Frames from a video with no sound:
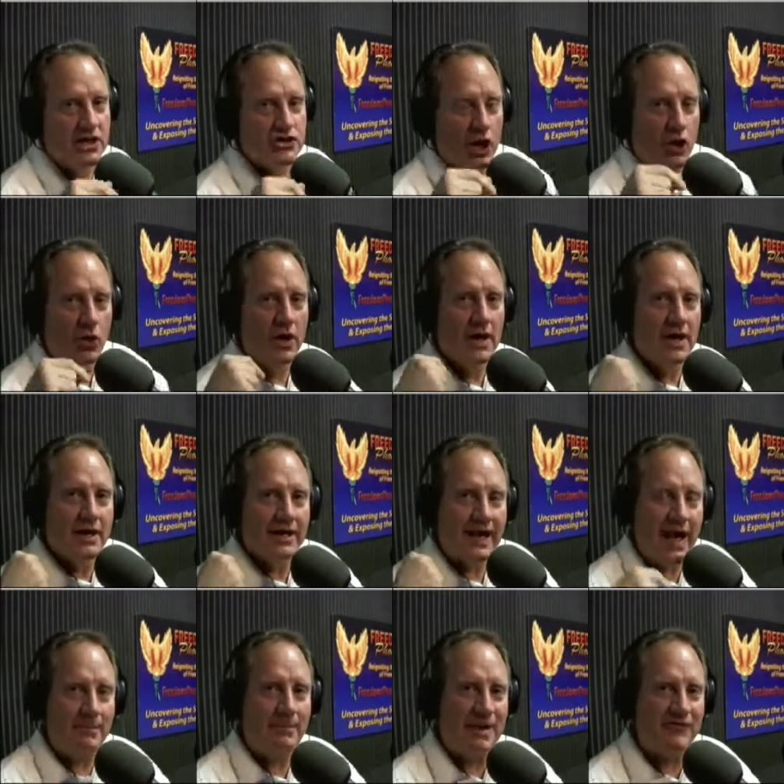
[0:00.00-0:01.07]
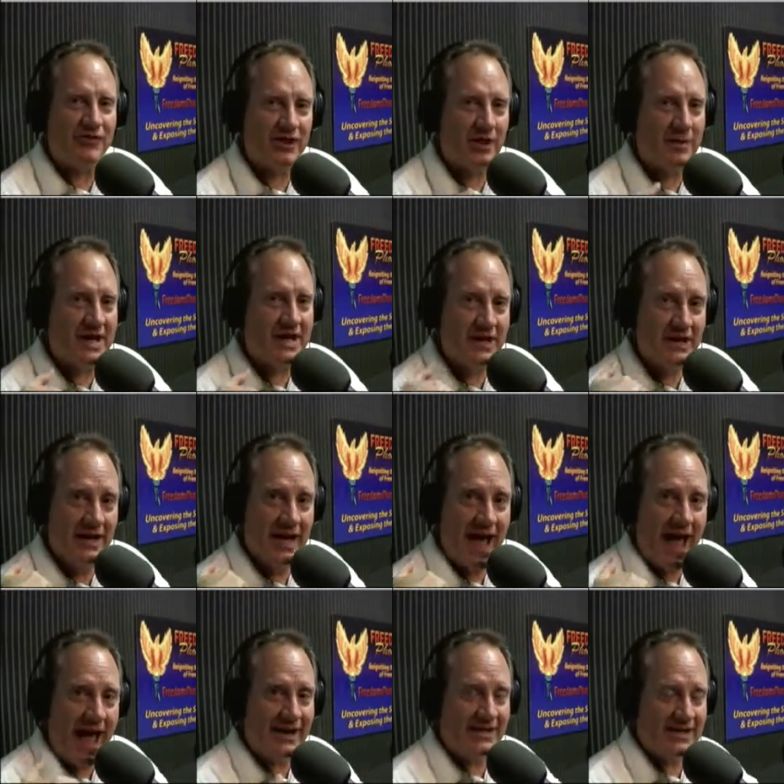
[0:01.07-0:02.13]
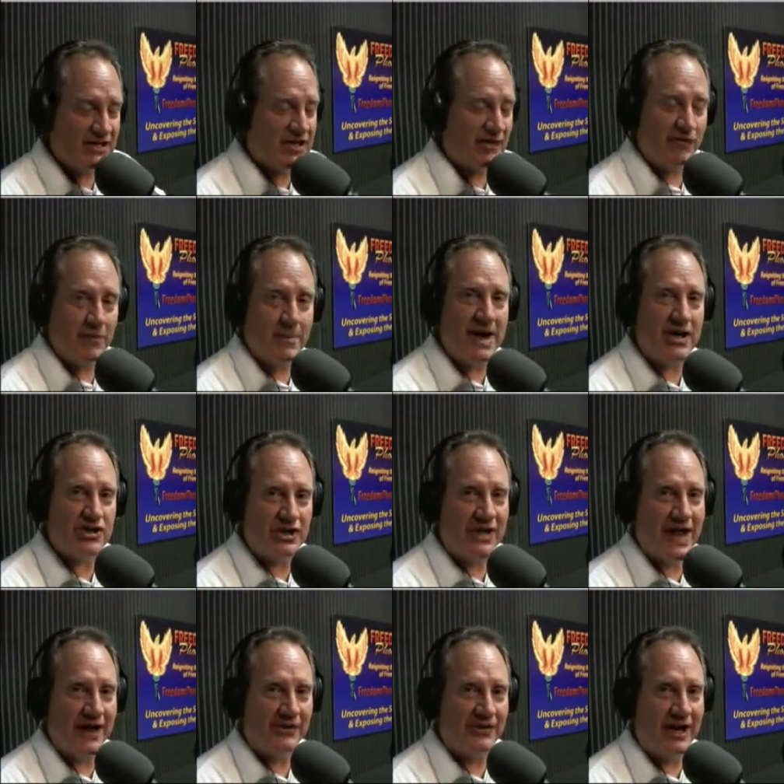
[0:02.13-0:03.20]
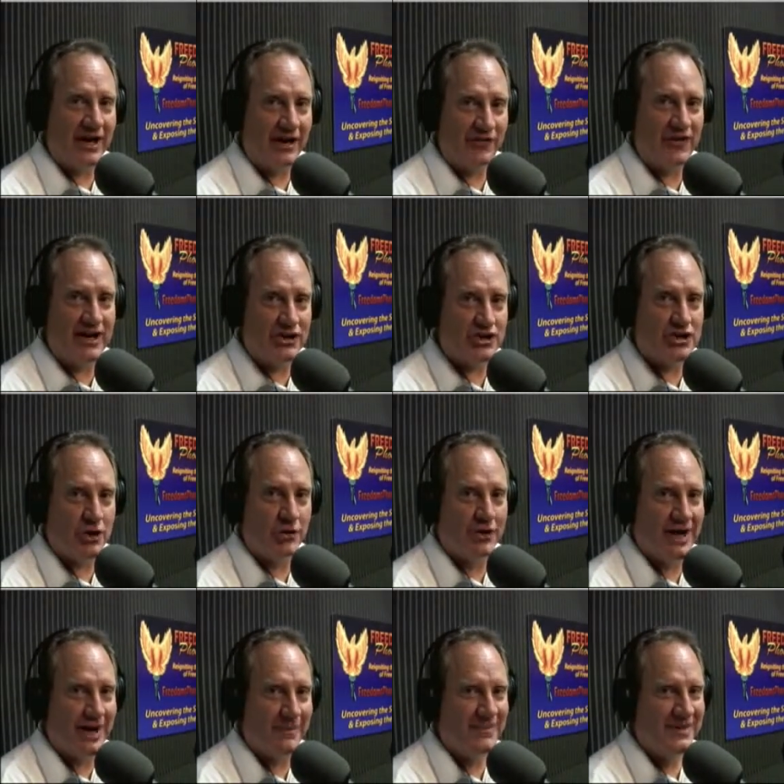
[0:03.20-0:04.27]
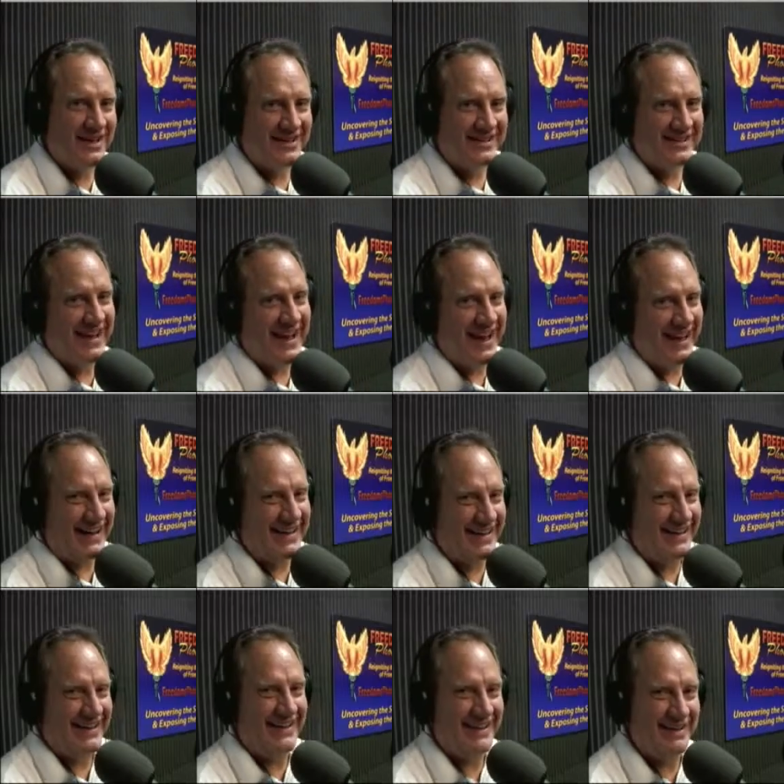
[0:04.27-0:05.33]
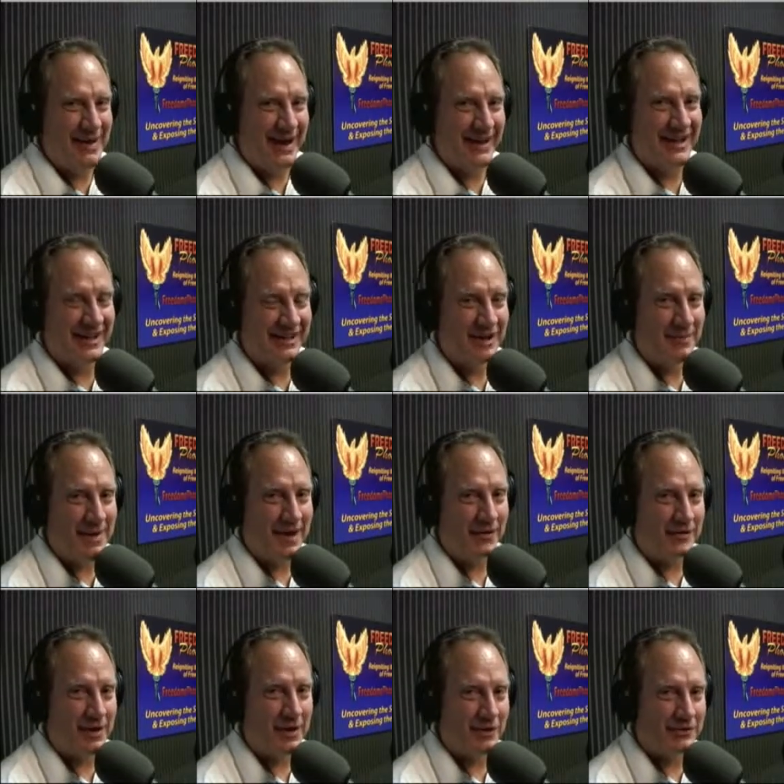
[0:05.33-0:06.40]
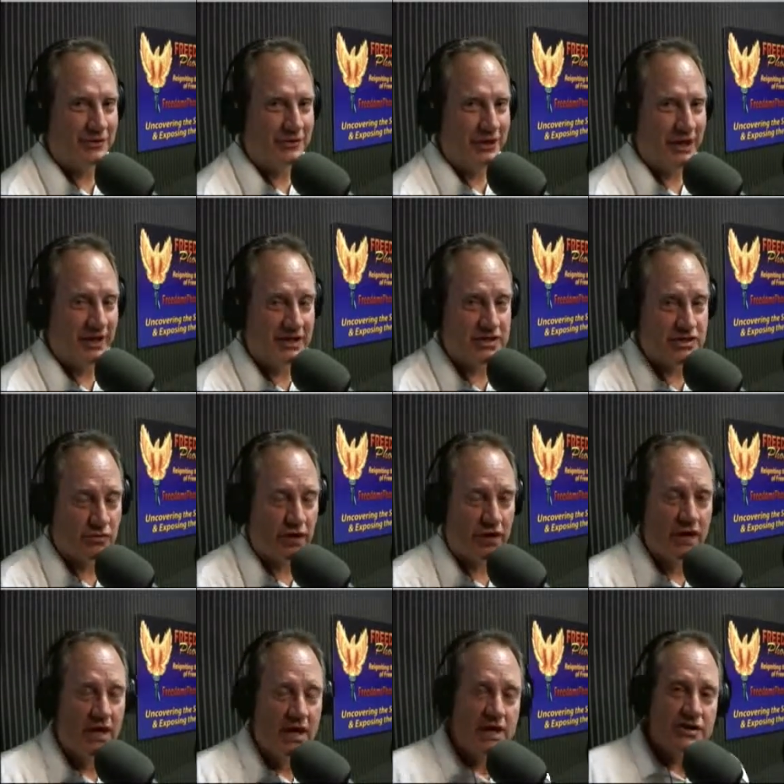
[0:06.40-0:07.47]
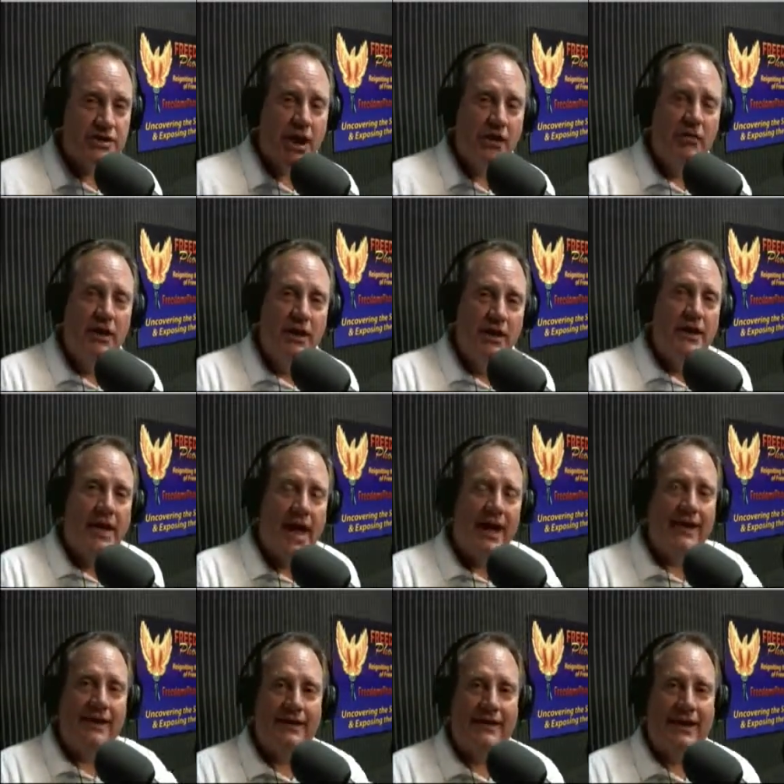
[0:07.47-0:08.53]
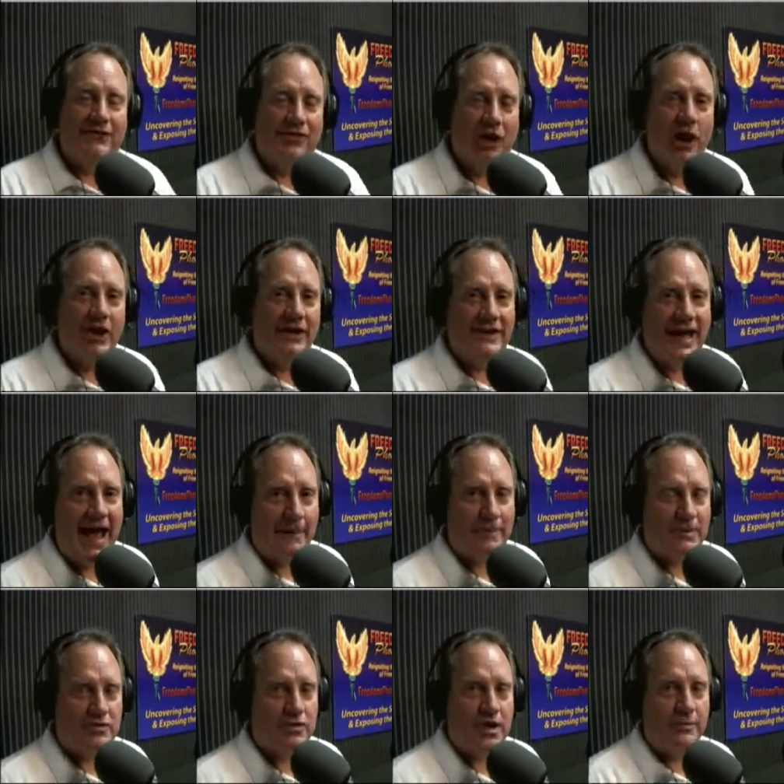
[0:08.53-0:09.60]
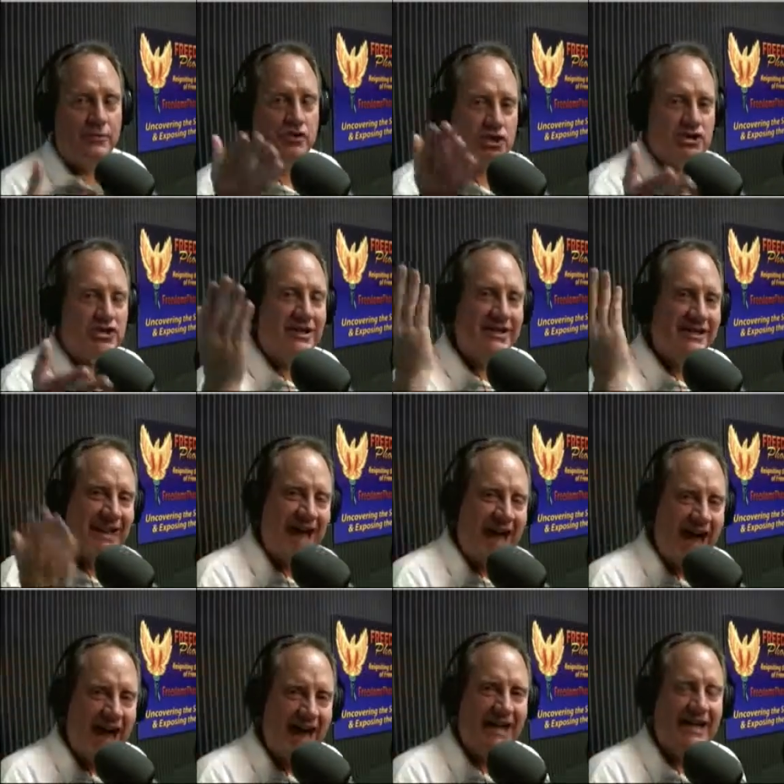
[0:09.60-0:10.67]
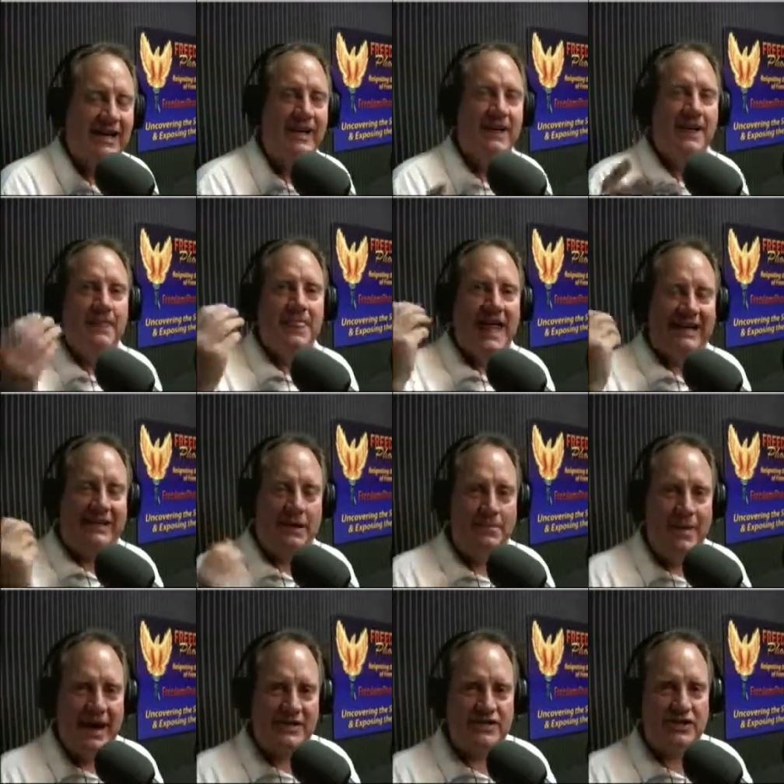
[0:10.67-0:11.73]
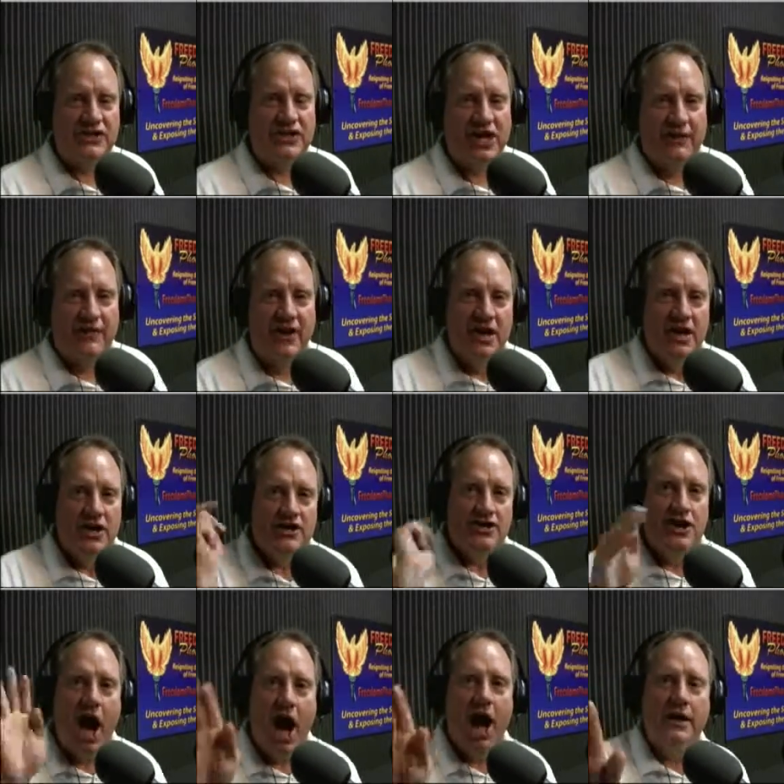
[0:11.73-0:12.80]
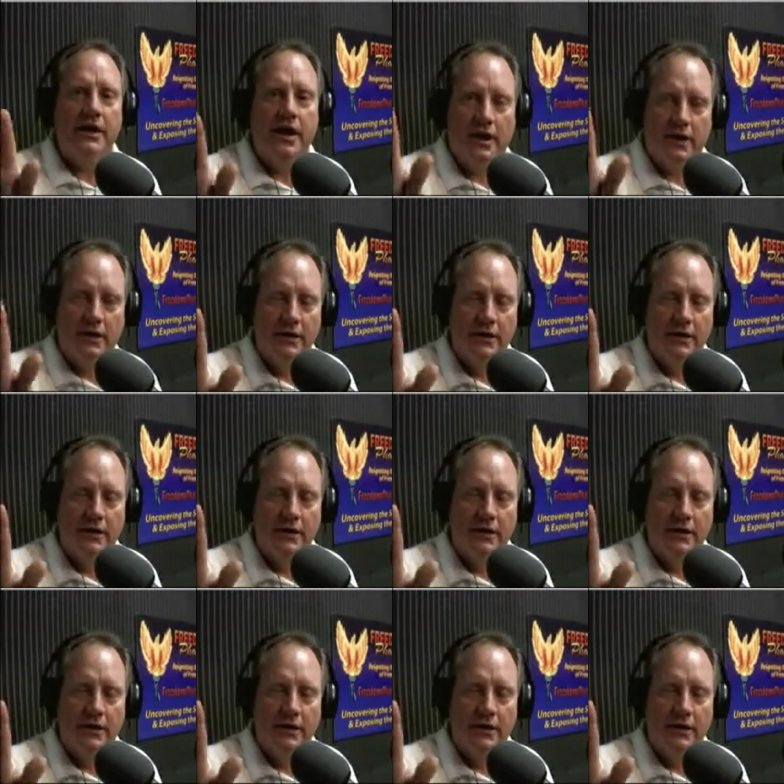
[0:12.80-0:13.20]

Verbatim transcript: So, Campaign for Liberty had this information out there, and if he'd showed up, yeah, he, he, he might not come out smelling too good on this one. So, yeah, it's all a tapestry. I'm just glad that the message of none,